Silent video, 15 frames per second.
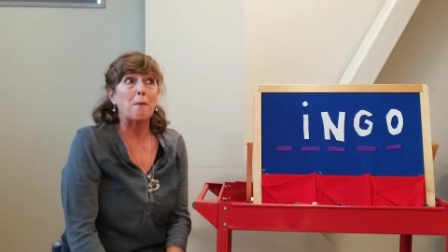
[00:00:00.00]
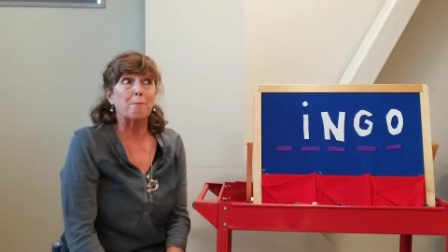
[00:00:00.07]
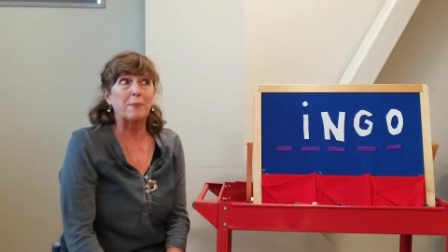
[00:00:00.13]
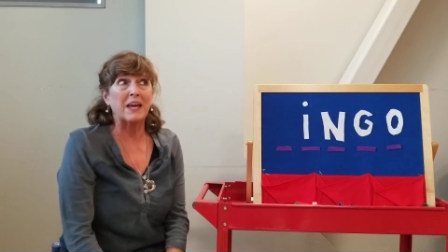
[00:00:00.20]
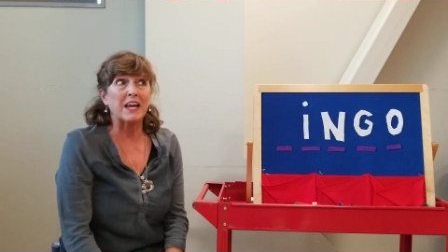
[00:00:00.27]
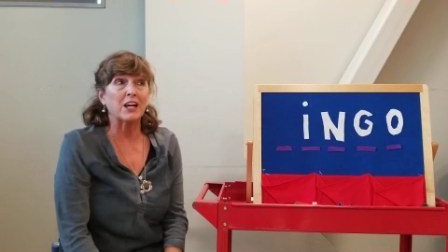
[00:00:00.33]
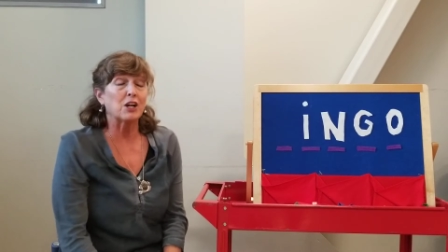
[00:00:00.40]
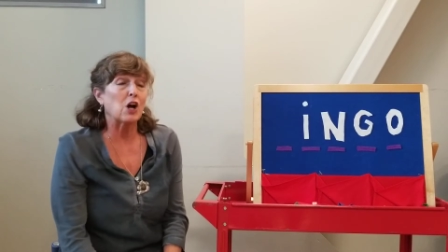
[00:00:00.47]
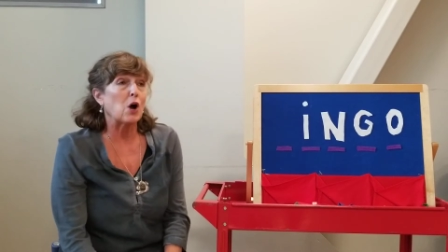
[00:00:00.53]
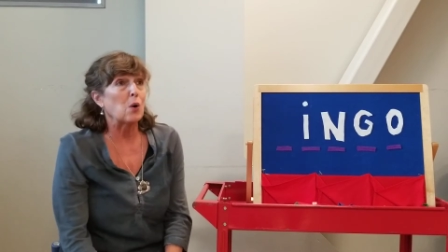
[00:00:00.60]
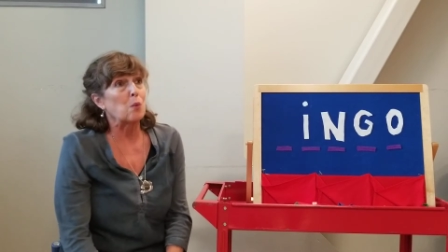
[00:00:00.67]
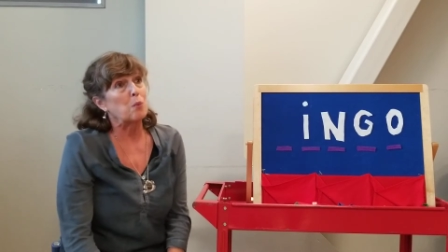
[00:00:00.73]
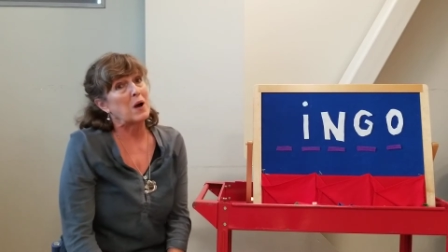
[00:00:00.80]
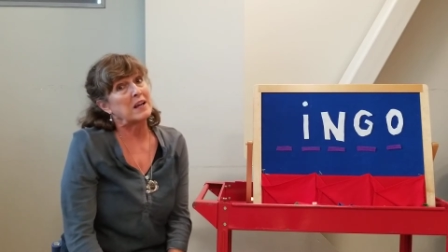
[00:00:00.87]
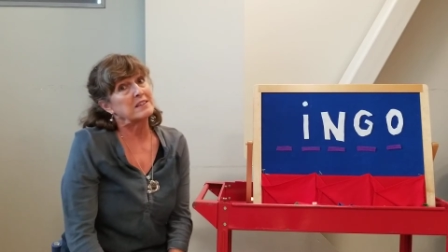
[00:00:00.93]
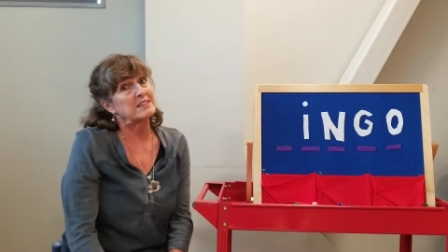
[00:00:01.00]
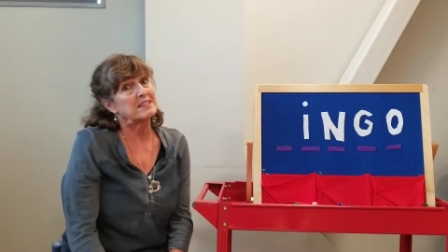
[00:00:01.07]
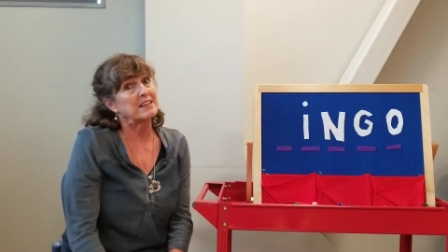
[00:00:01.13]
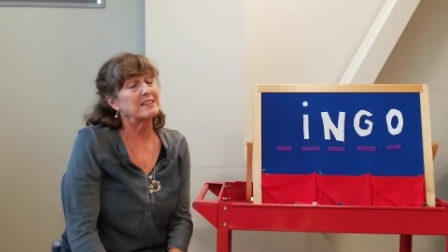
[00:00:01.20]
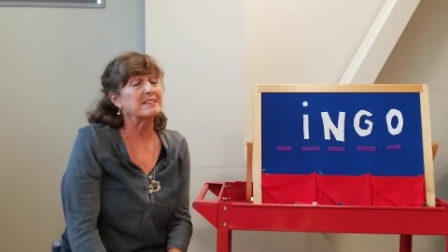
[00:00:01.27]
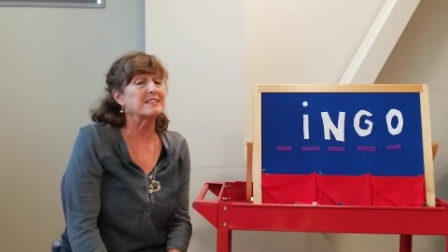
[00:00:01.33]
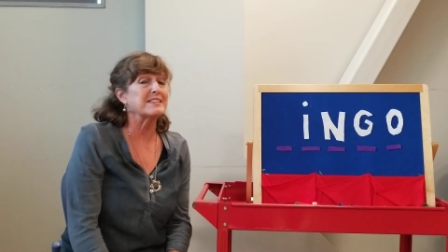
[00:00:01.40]
Bingo was
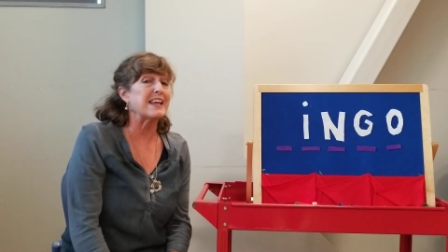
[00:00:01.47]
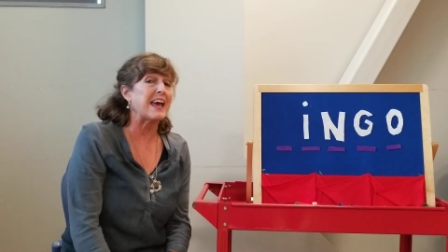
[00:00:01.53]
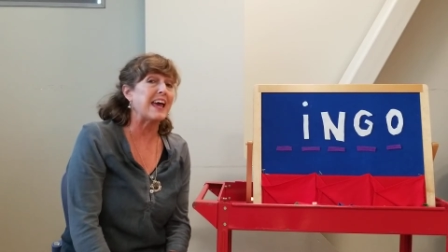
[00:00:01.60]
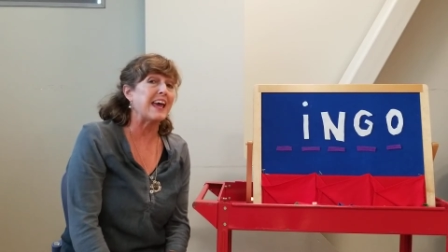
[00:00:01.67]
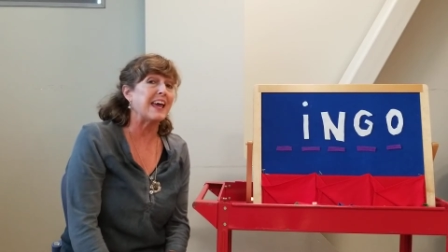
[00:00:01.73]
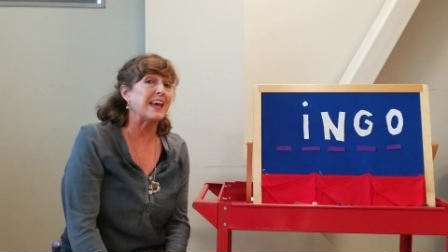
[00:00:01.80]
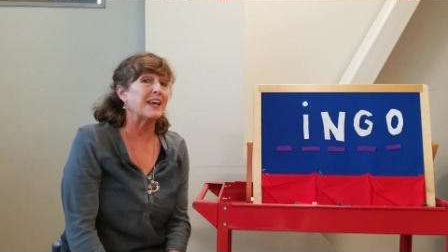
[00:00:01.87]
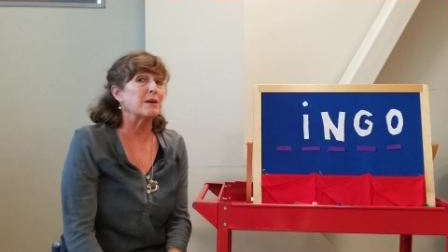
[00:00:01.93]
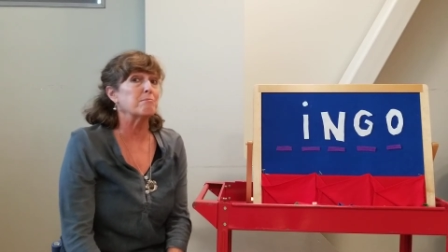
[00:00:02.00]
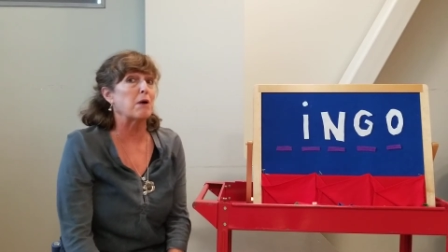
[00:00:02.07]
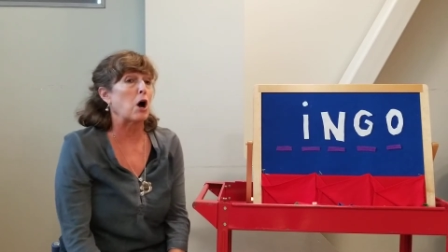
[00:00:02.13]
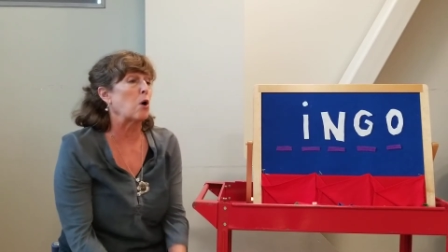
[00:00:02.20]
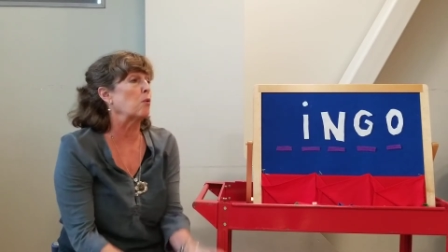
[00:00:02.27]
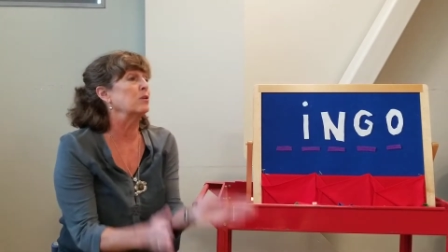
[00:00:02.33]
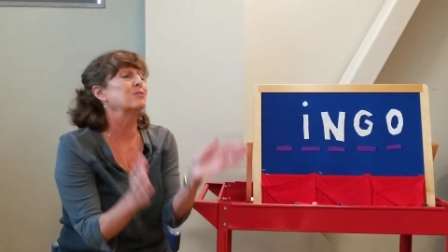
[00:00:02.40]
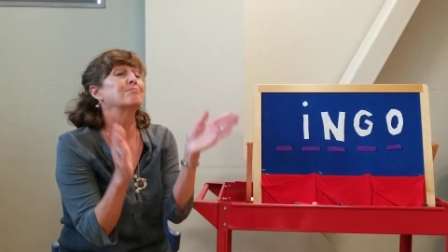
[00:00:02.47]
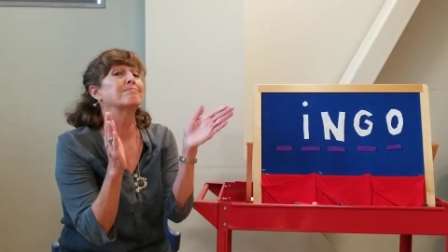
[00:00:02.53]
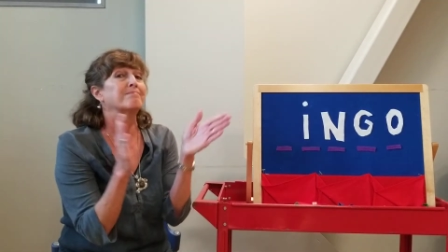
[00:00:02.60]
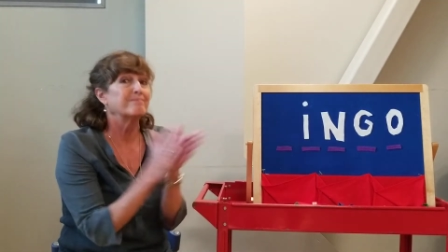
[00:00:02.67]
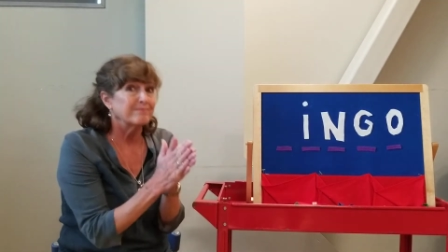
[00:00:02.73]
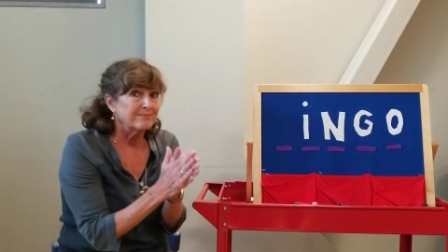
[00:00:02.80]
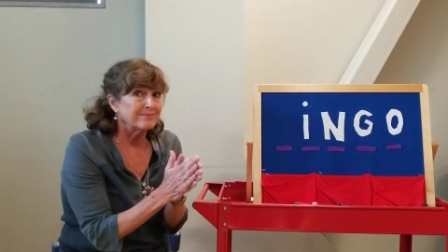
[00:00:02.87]
his name, oh.
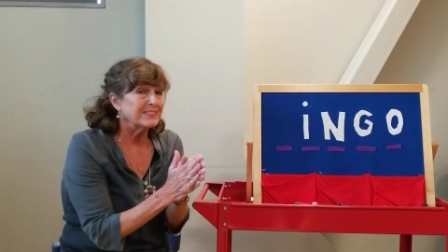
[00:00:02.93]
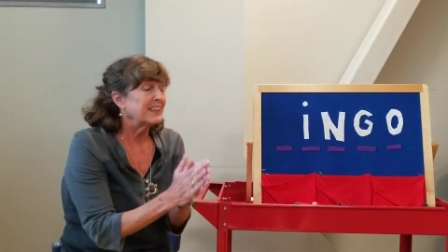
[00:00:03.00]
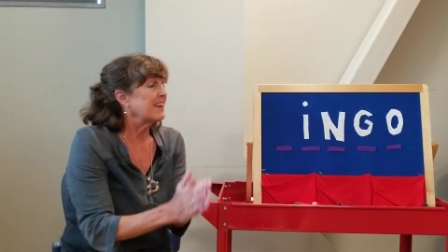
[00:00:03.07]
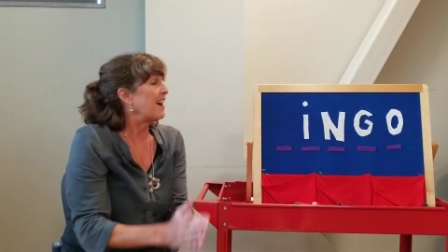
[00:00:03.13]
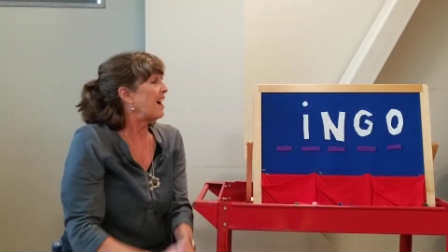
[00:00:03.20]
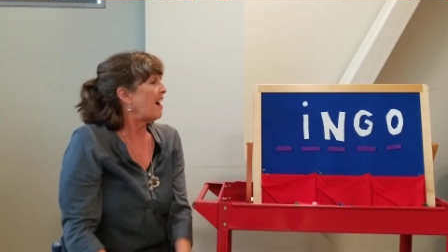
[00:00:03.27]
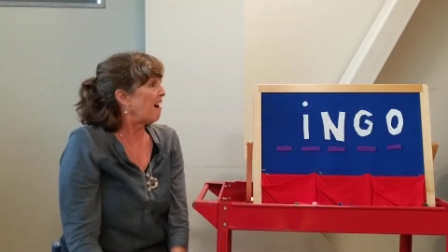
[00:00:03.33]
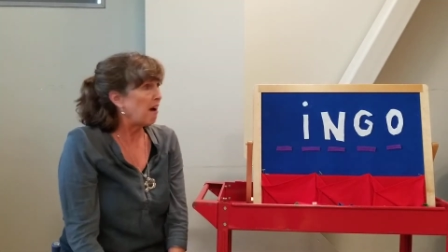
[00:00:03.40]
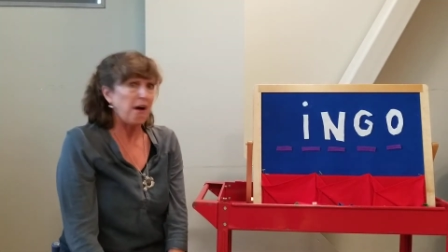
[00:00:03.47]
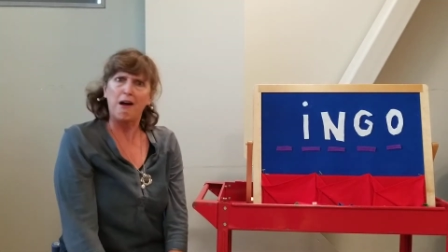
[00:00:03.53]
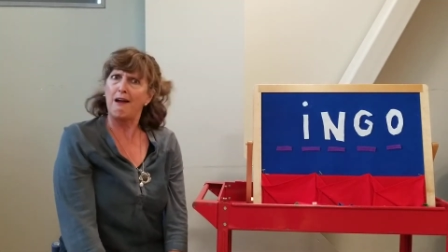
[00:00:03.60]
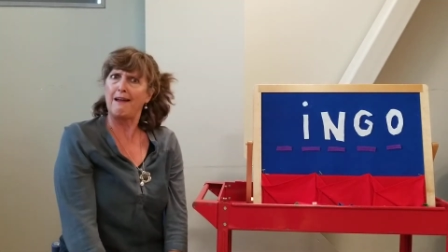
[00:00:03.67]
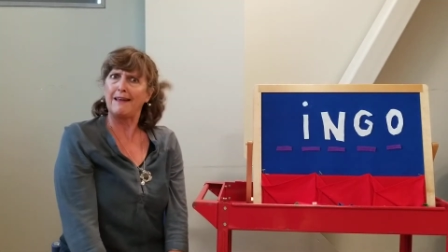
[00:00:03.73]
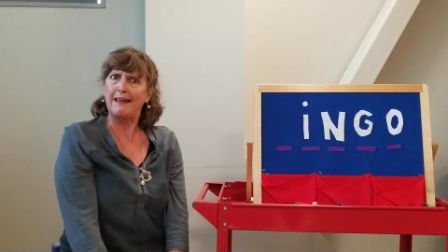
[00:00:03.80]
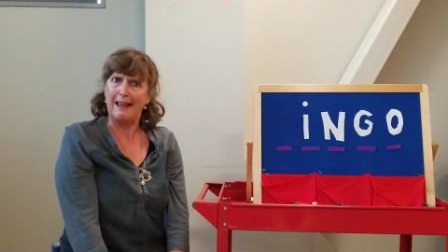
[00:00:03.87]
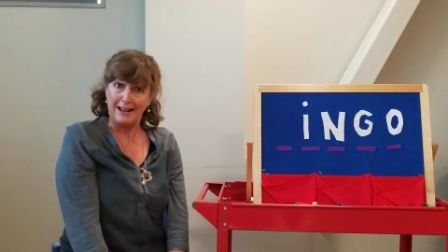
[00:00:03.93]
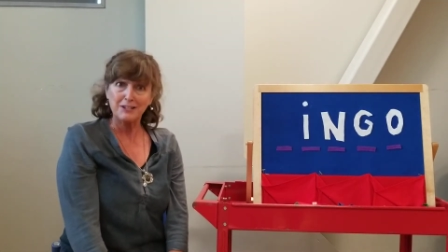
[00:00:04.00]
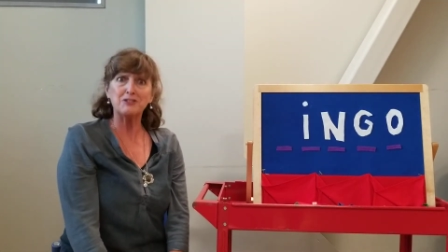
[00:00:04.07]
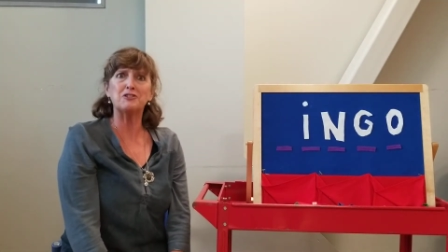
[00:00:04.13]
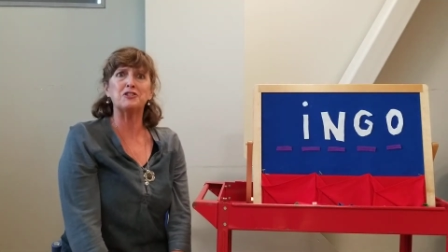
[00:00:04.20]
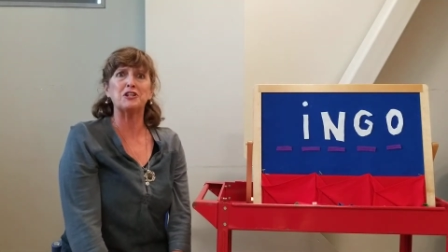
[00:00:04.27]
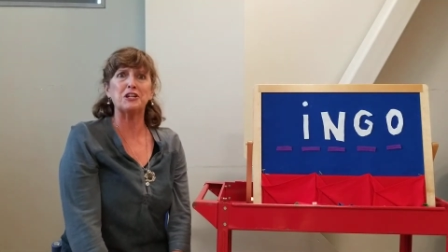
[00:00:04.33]

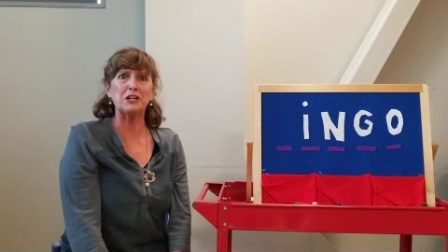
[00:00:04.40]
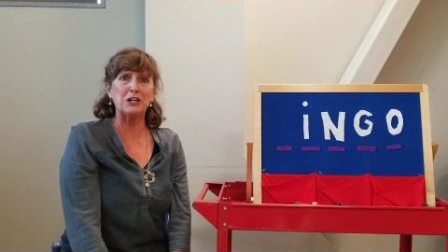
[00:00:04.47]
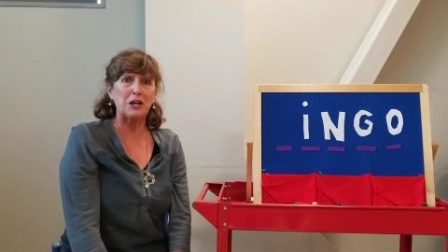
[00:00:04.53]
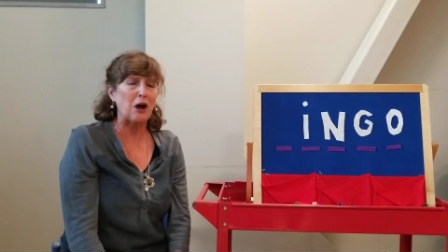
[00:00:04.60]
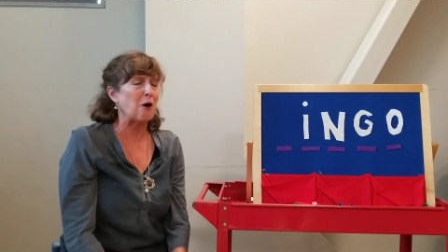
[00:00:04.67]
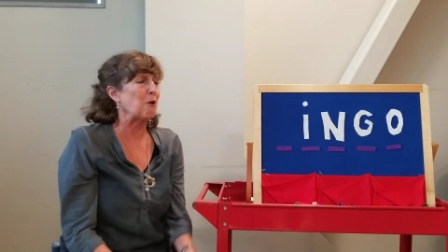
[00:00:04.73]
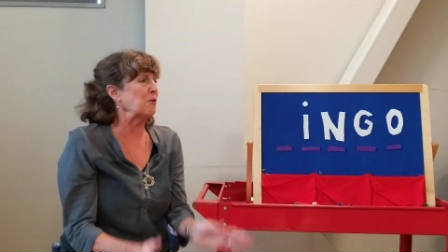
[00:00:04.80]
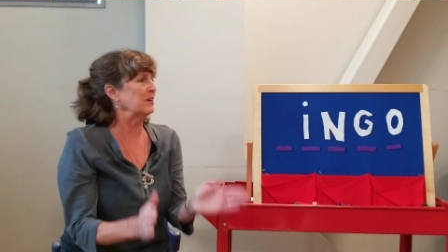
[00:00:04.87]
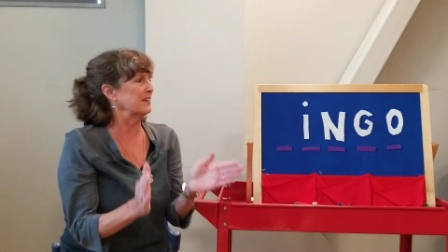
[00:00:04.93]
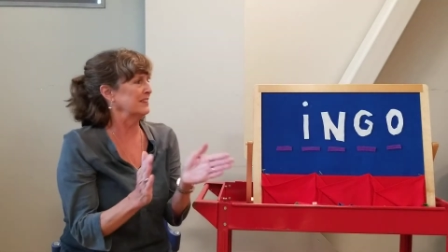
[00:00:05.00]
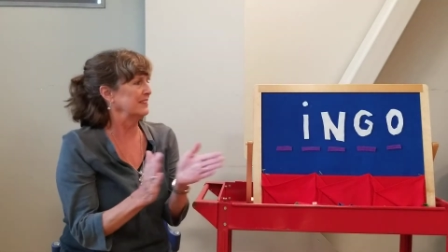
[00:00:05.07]
I-N-G-O,